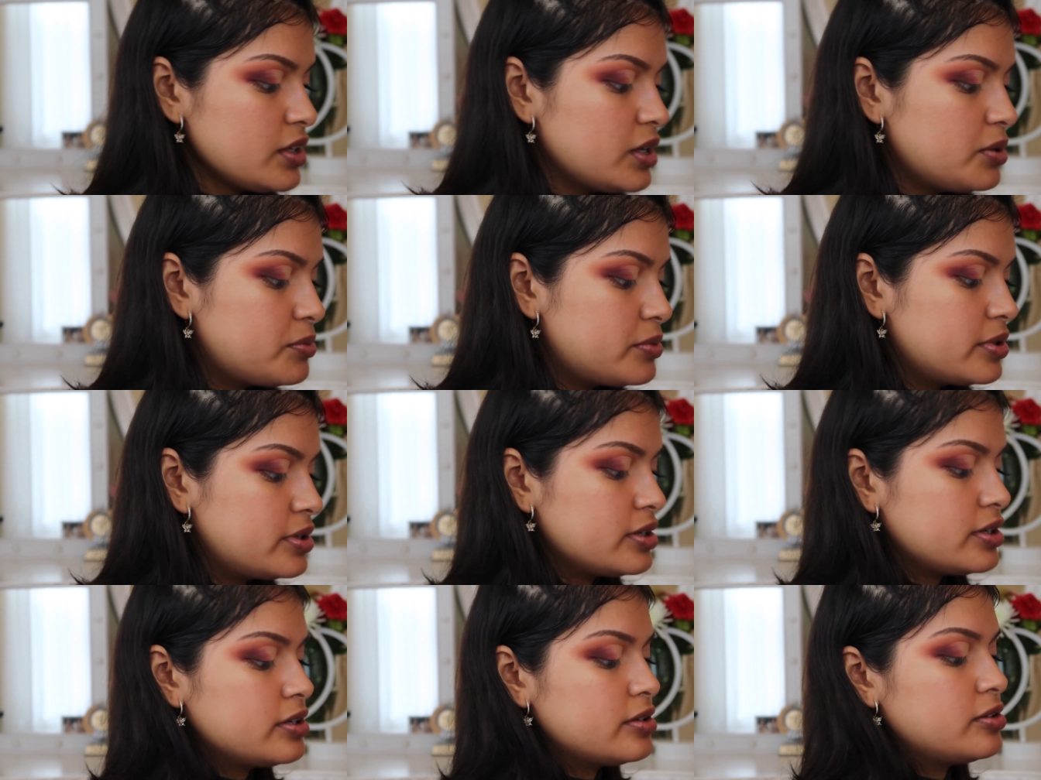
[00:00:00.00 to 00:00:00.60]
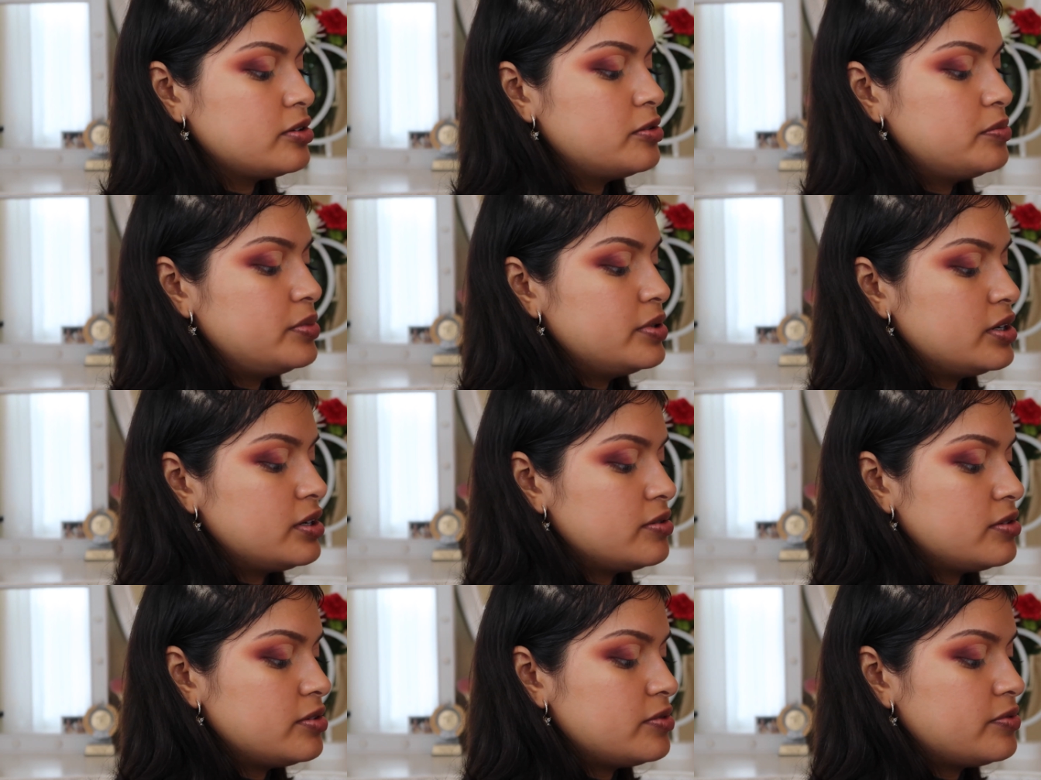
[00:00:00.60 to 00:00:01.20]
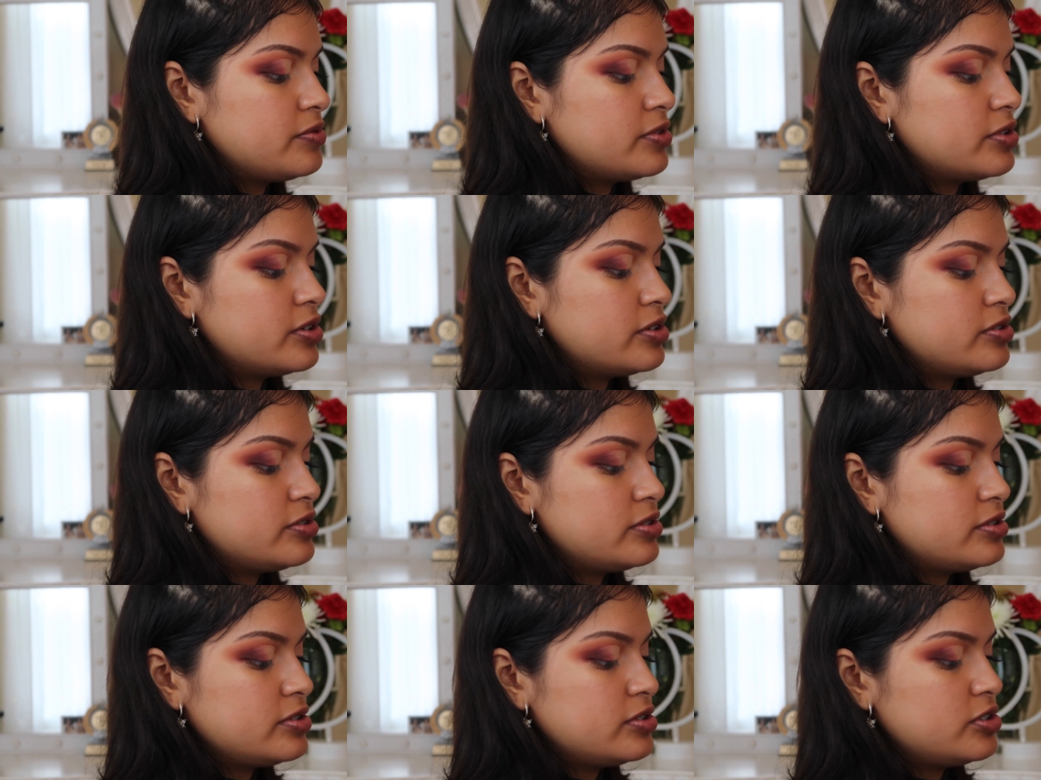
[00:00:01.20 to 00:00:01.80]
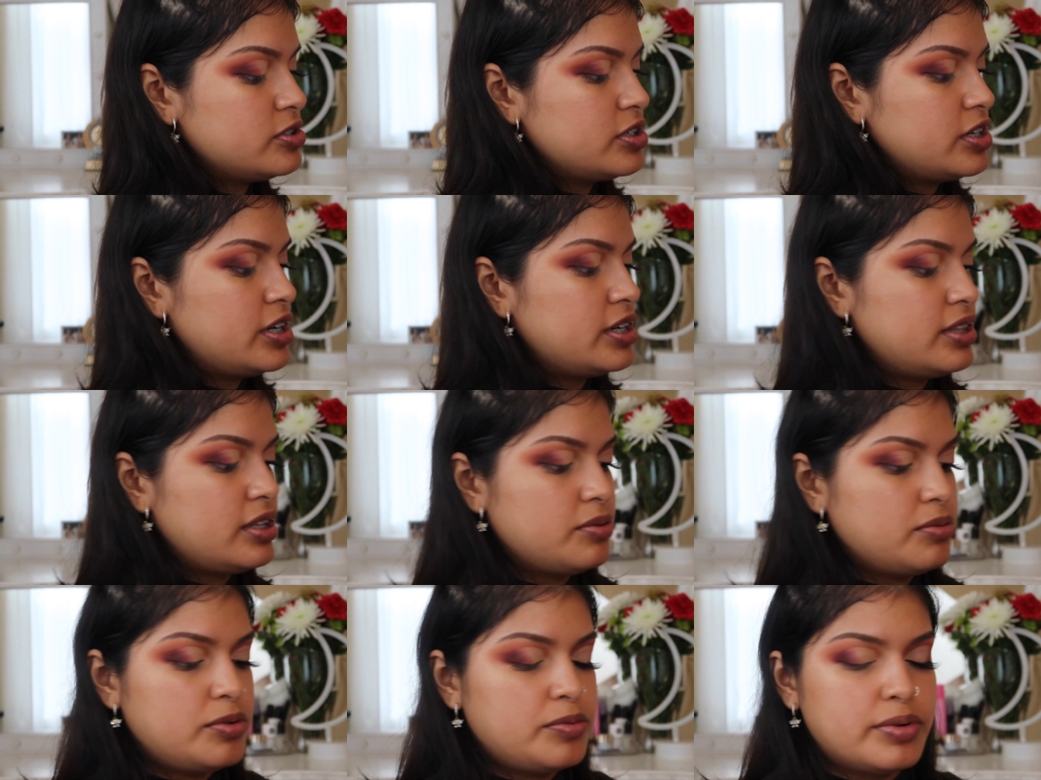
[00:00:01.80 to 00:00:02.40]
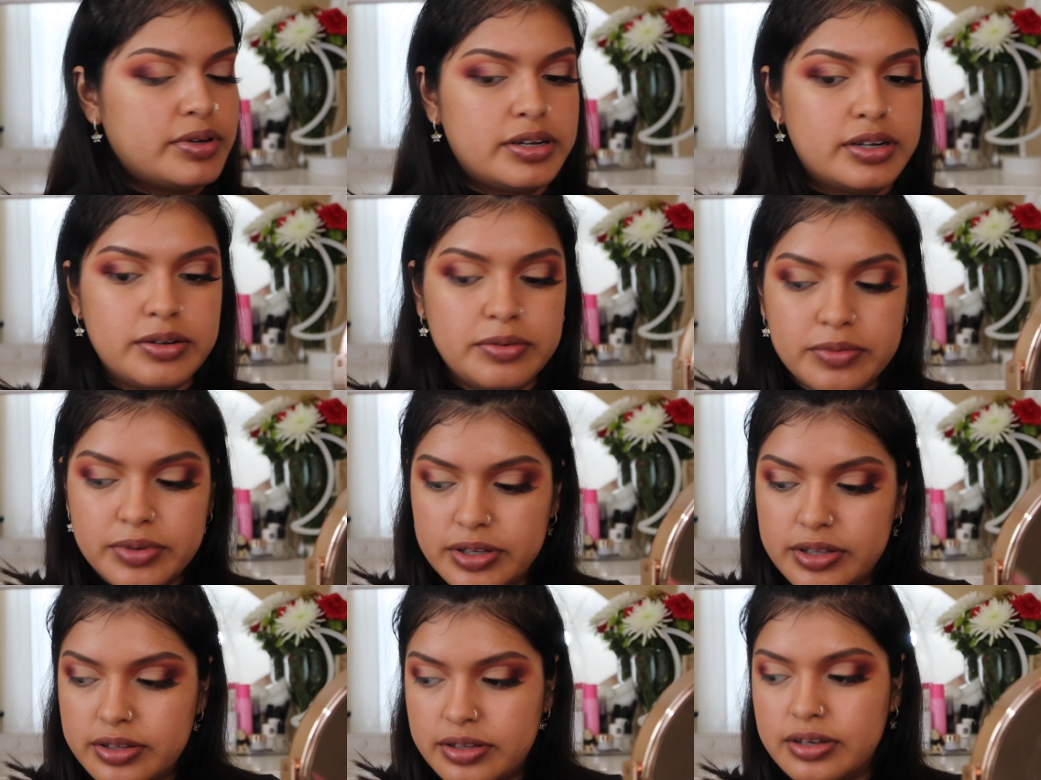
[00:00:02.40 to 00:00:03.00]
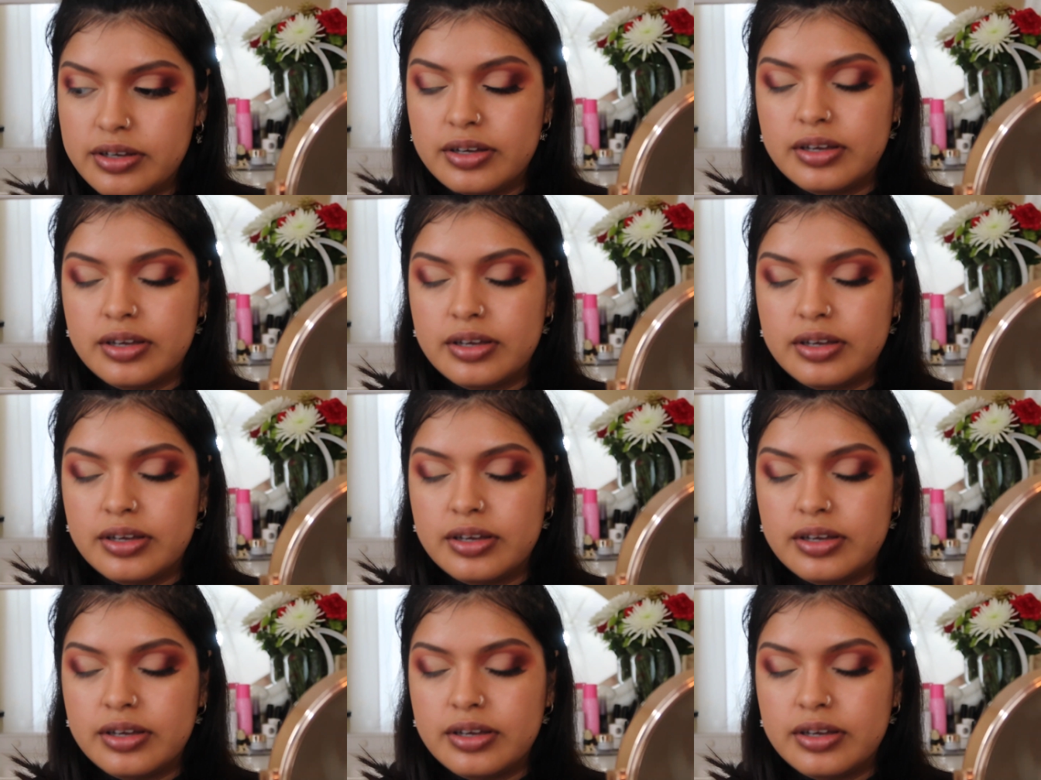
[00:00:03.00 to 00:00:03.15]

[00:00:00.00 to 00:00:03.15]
and we're gonna get a little bit of the first shade that we went in with.